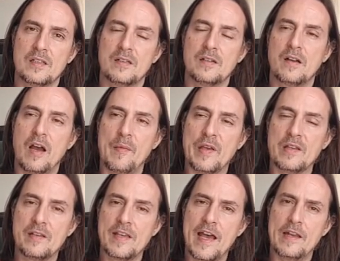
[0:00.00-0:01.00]
They're coming
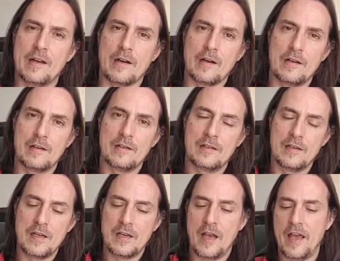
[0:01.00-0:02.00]
together.
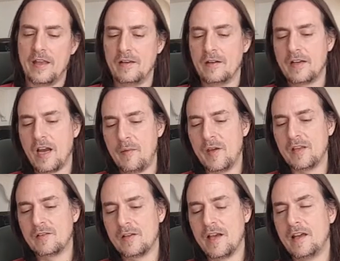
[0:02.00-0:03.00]
And they're coming
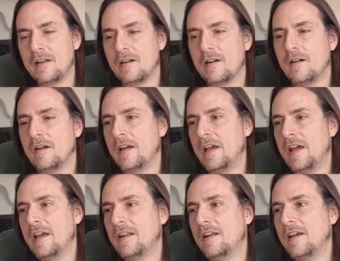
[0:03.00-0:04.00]
together
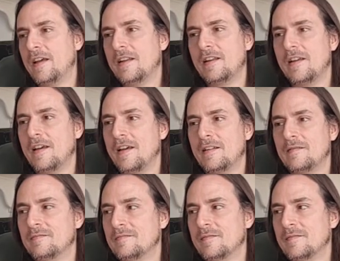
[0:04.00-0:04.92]
in, in, in